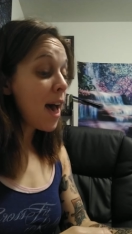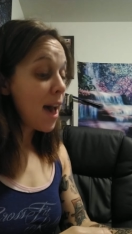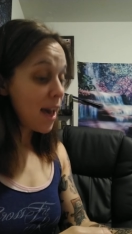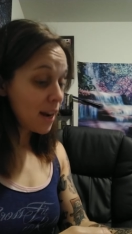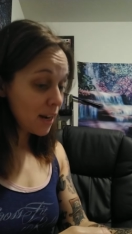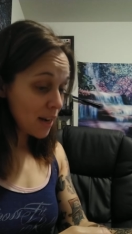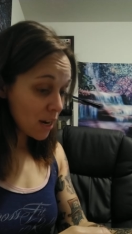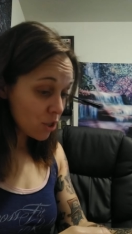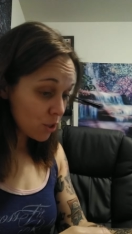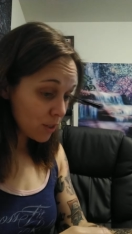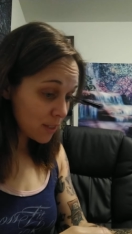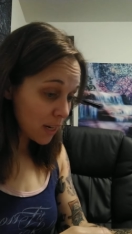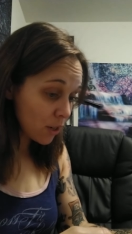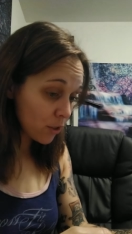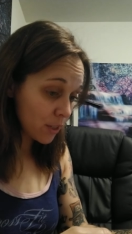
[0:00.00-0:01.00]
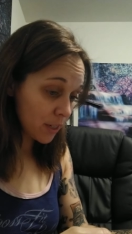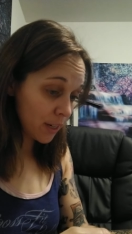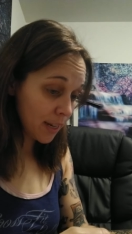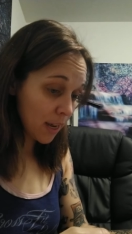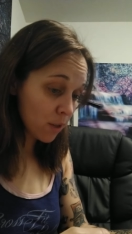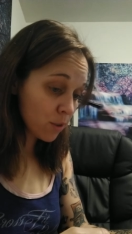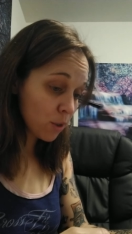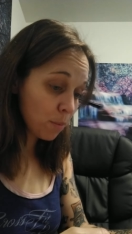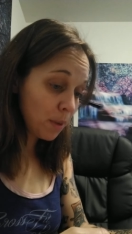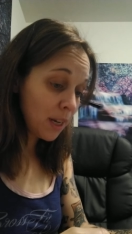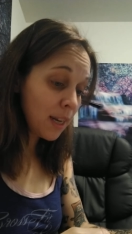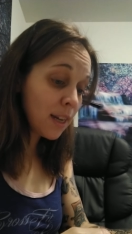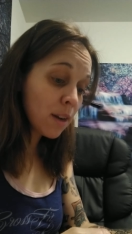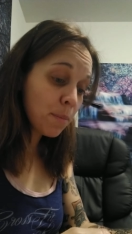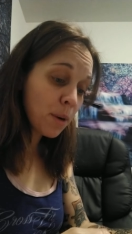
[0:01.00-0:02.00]
At a National Security Council
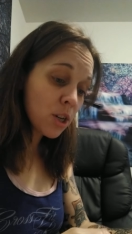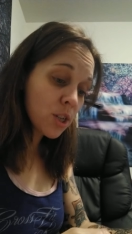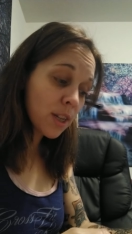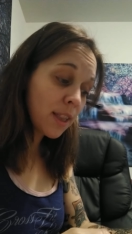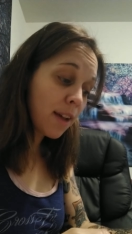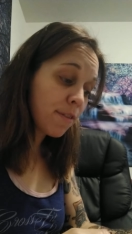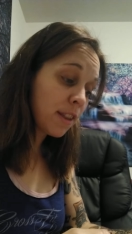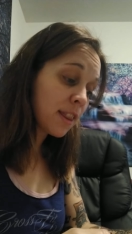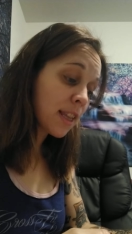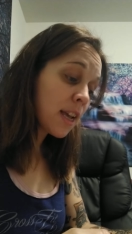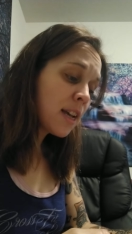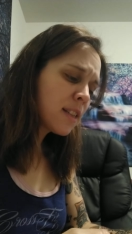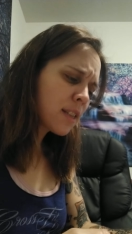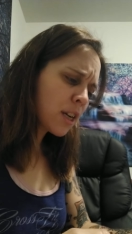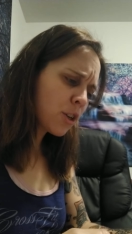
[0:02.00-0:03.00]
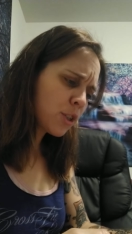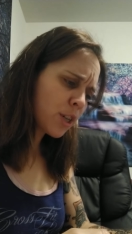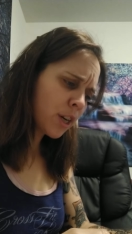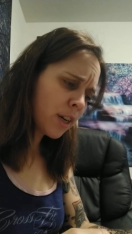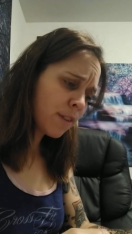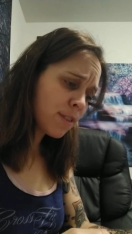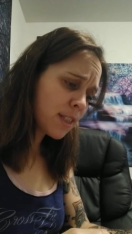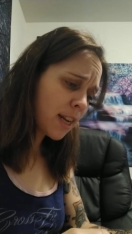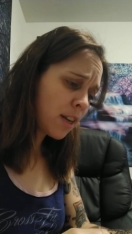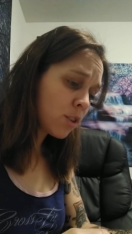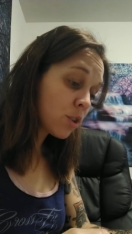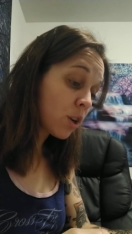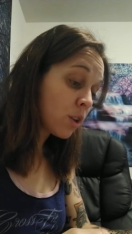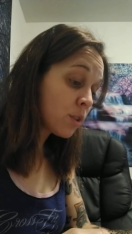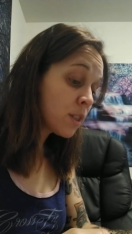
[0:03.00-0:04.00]
meeting on March 11, Secretary of State
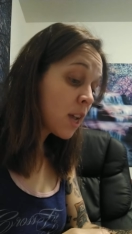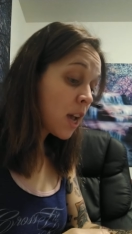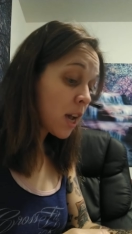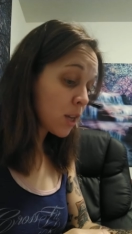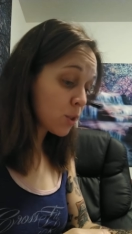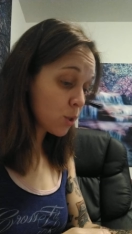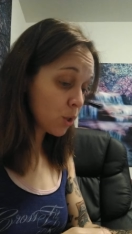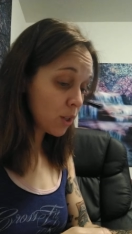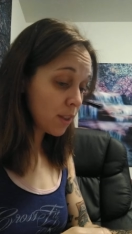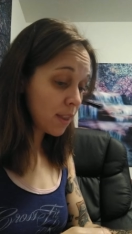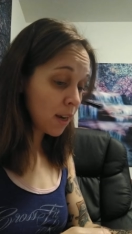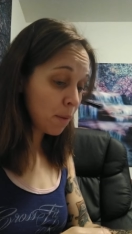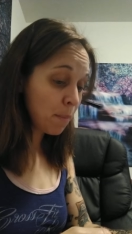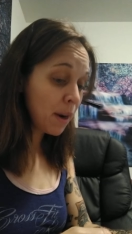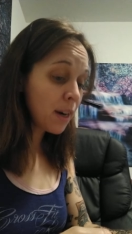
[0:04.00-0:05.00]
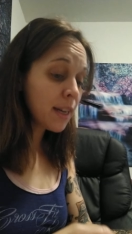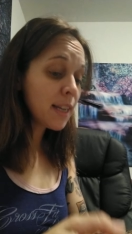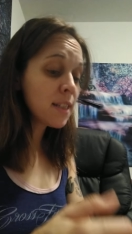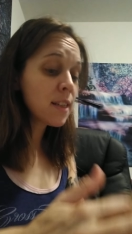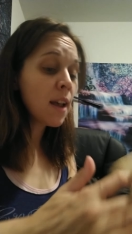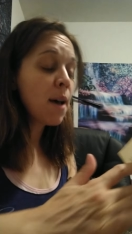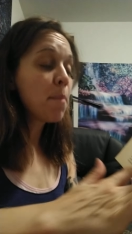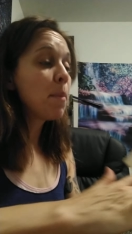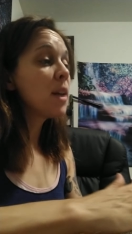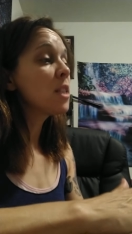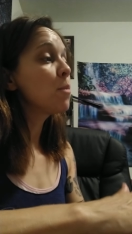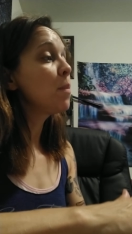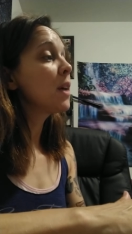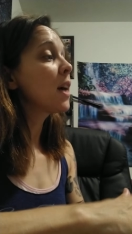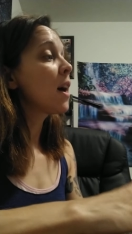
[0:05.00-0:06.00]
Dulles asserted that Americans
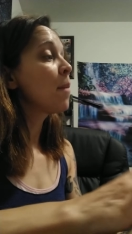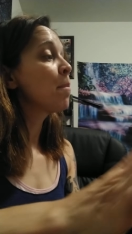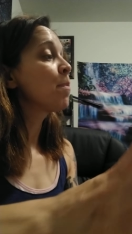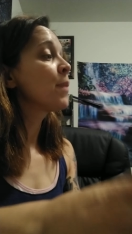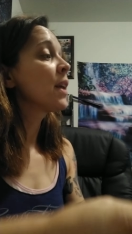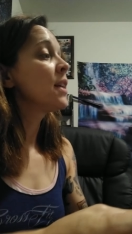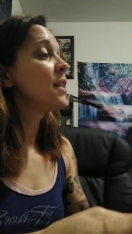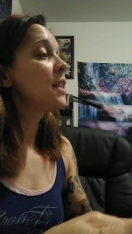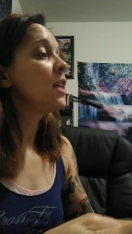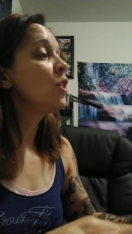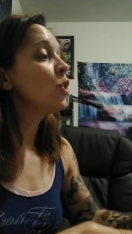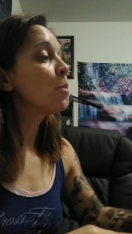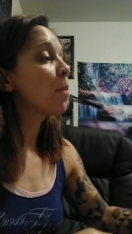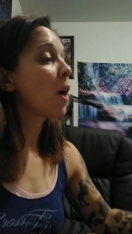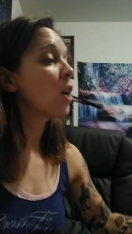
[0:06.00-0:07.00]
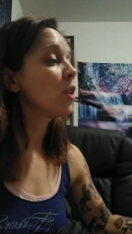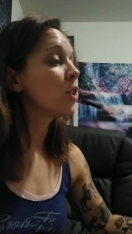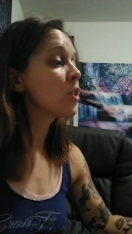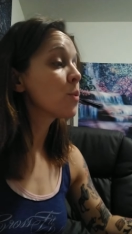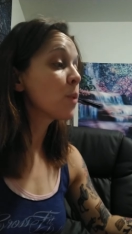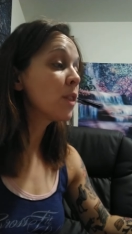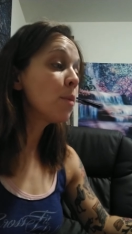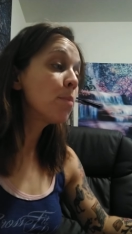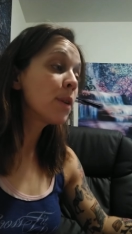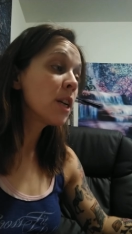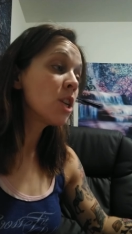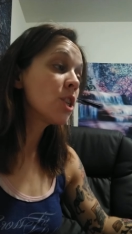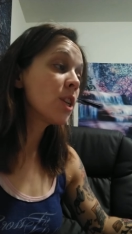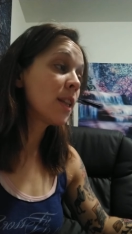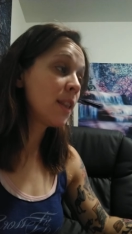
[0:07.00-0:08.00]
must become senior partners with the
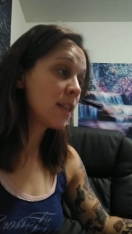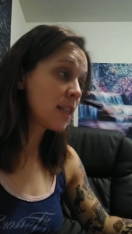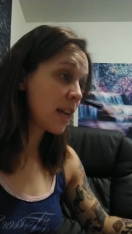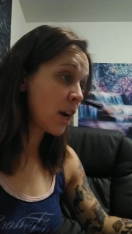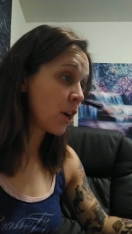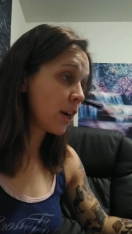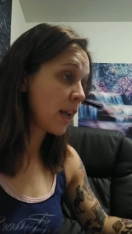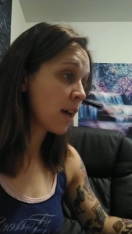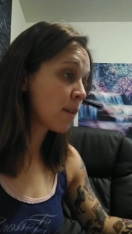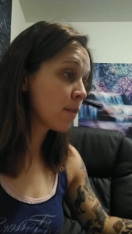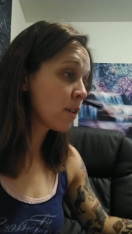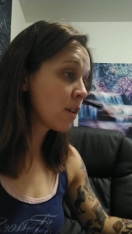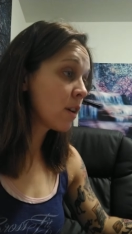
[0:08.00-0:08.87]
British in this area.